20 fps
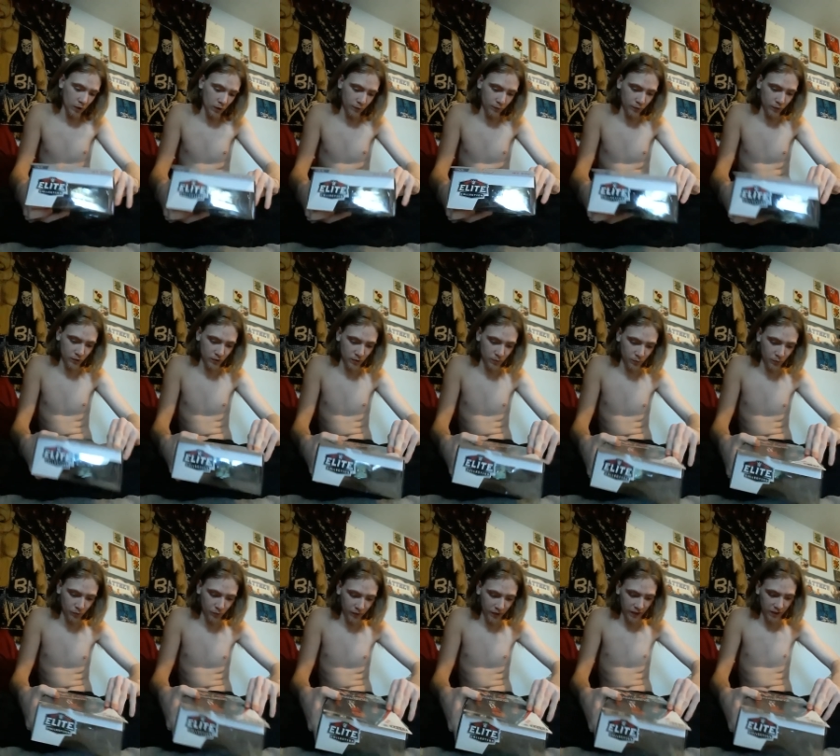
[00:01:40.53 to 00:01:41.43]
For the simple
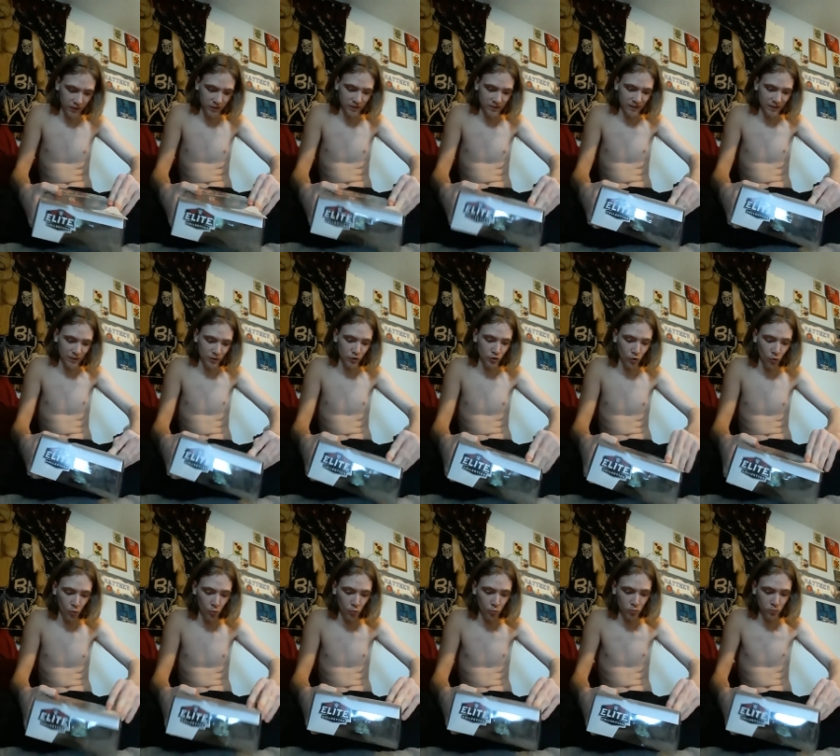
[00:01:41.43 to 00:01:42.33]
fact is they
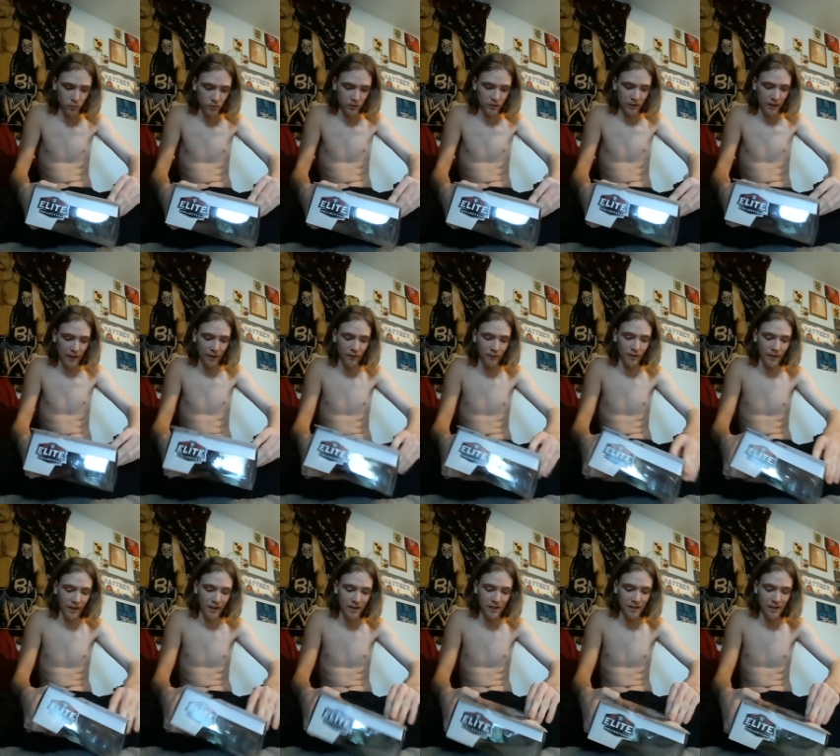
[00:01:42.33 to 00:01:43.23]
don't have
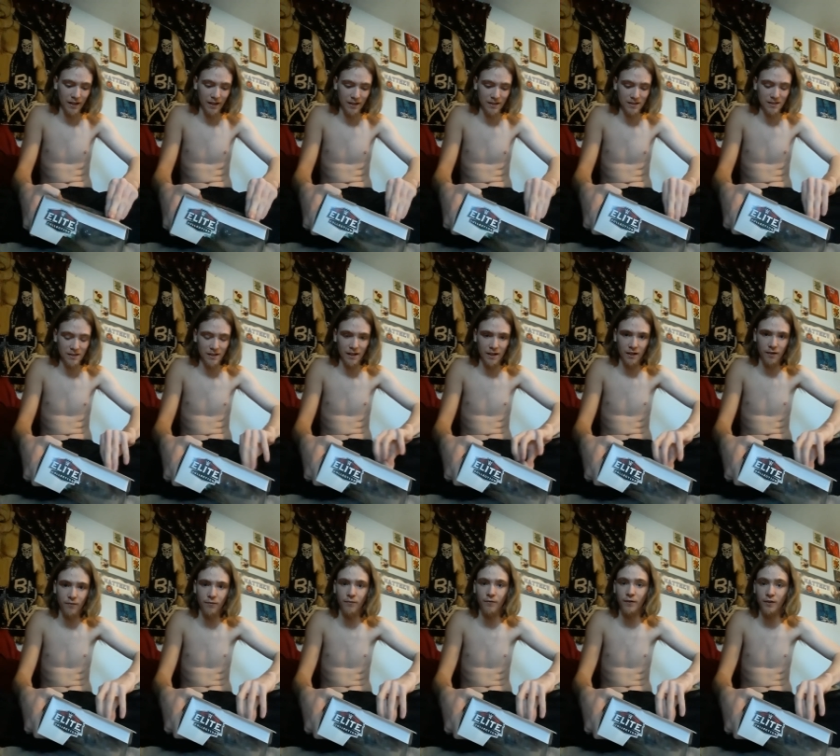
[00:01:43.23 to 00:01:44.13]
that aesthetic
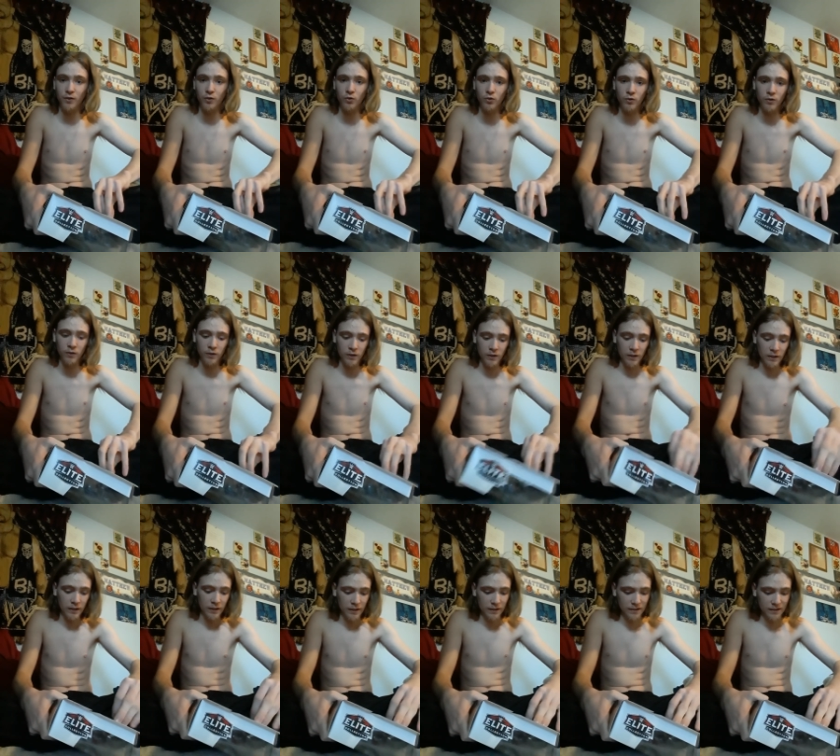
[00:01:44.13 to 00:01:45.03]
feel
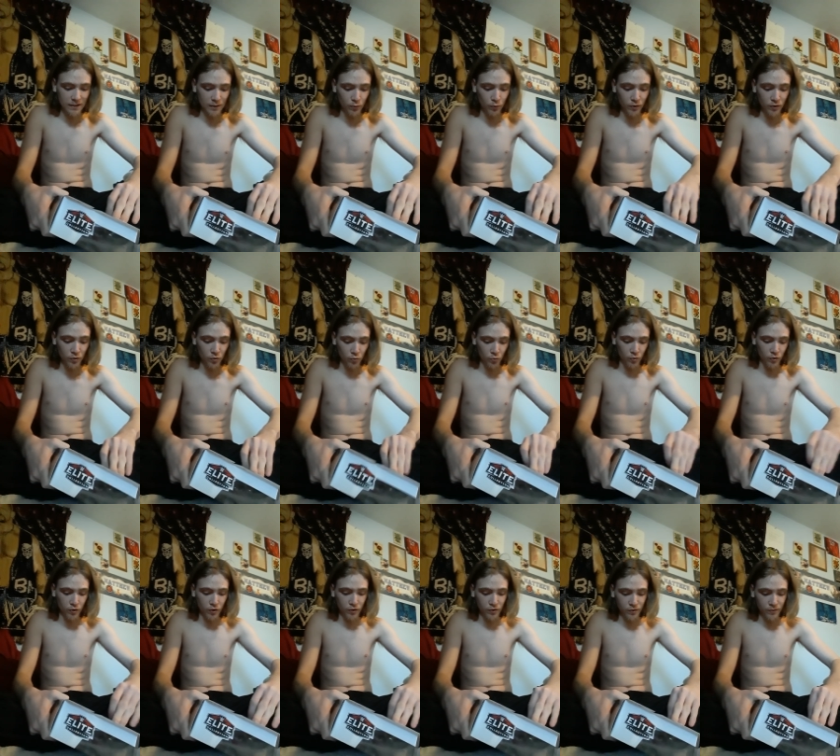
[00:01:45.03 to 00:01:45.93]
as the original
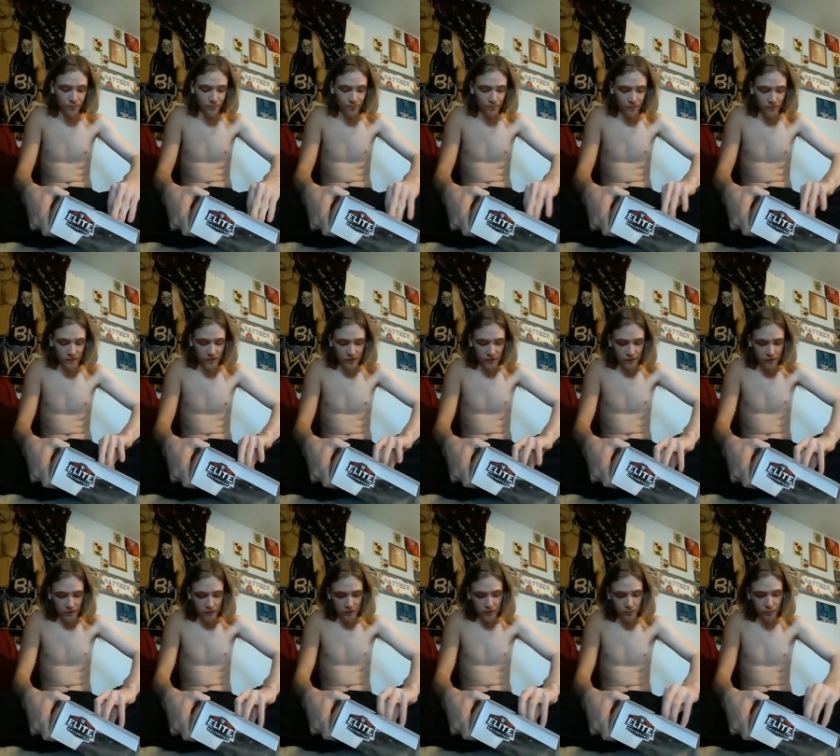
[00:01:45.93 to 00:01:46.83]
does.
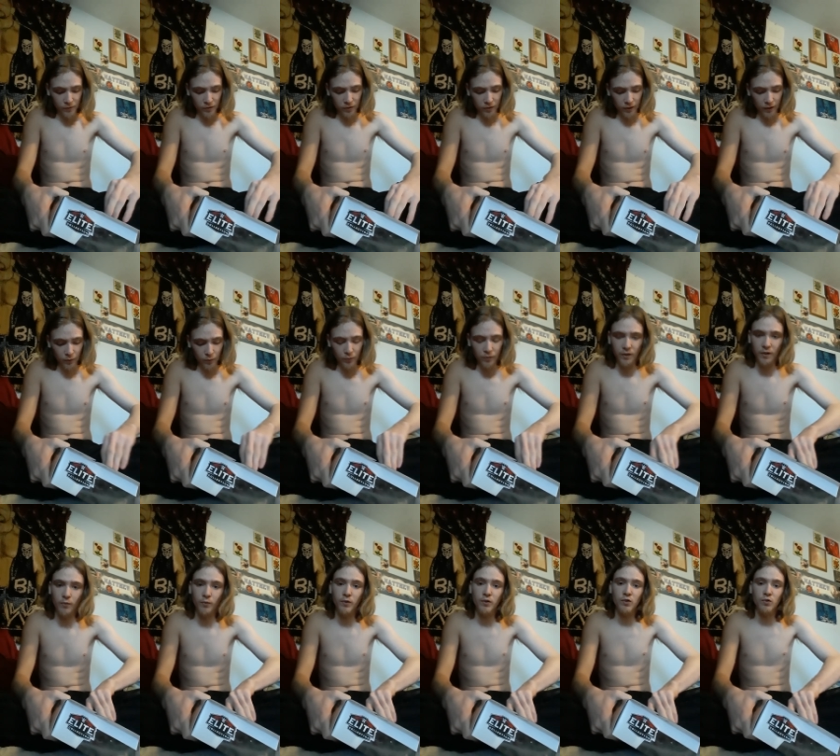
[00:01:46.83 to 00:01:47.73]
Especially like with the
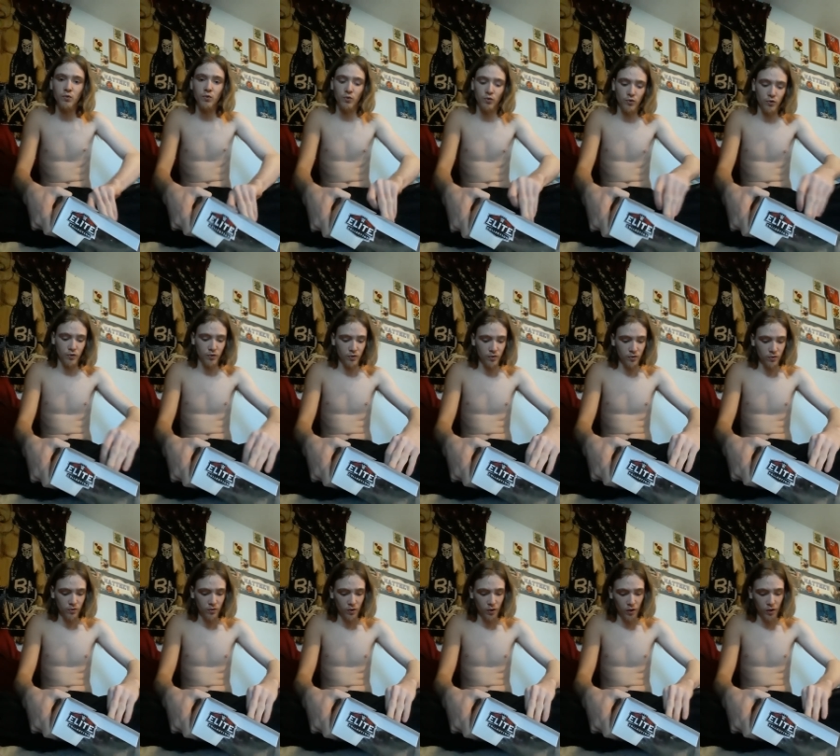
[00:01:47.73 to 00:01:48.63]
original, you can
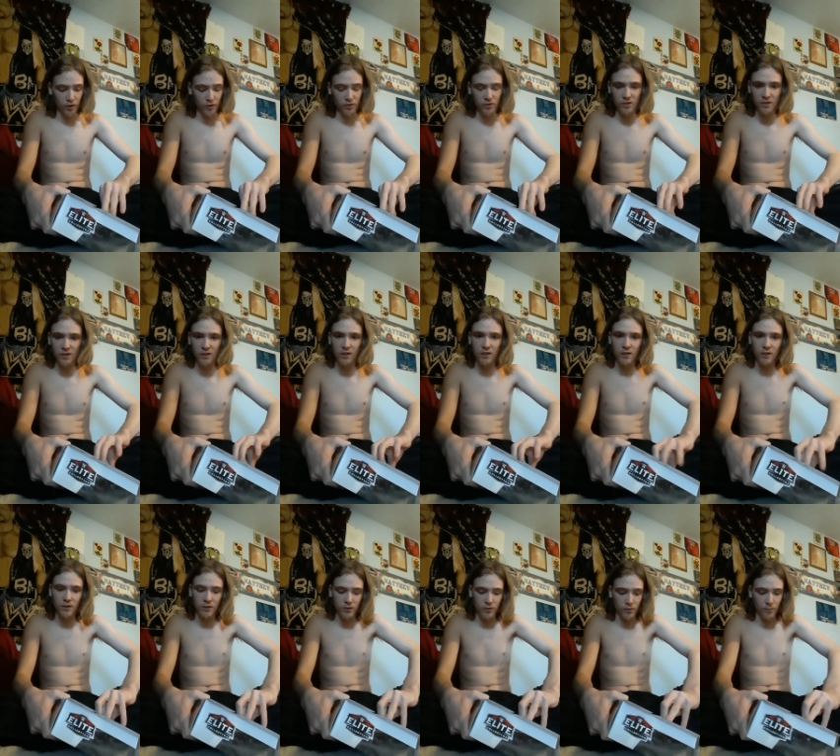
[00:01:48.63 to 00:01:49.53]
see
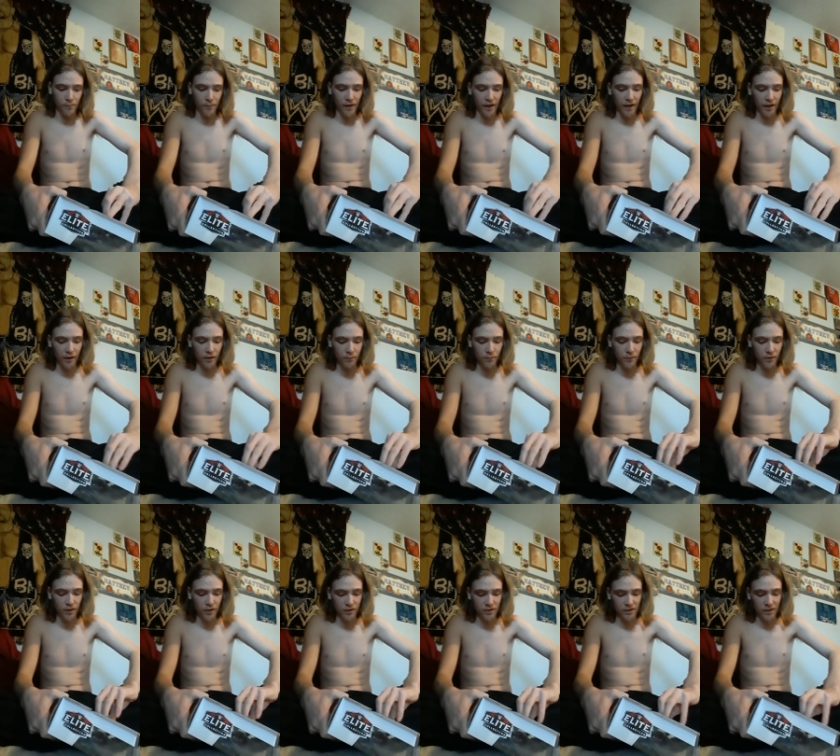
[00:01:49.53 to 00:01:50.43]
the back
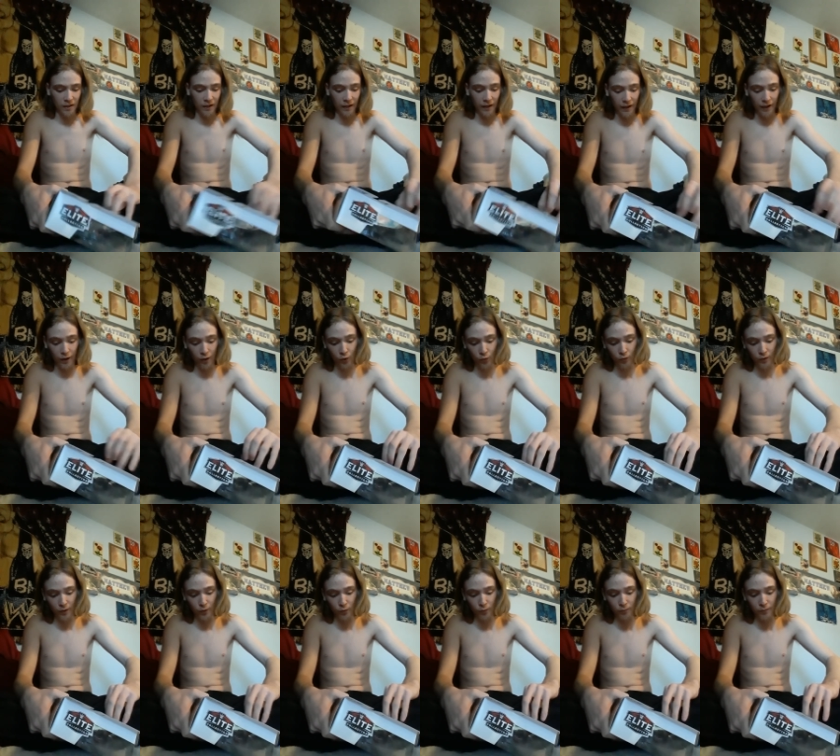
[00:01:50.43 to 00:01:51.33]
because of how
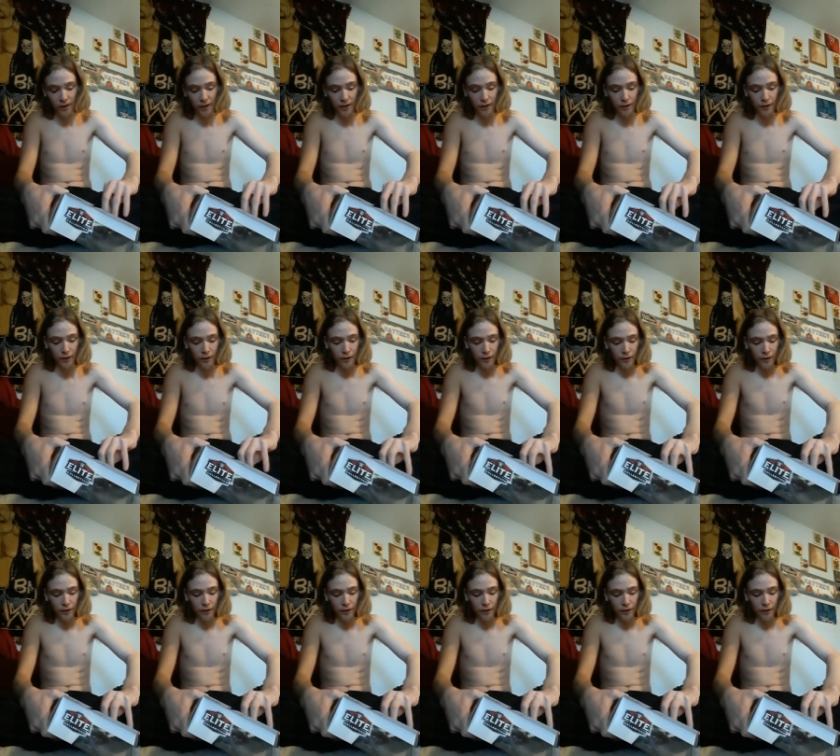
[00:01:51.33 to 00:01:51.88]
they were made.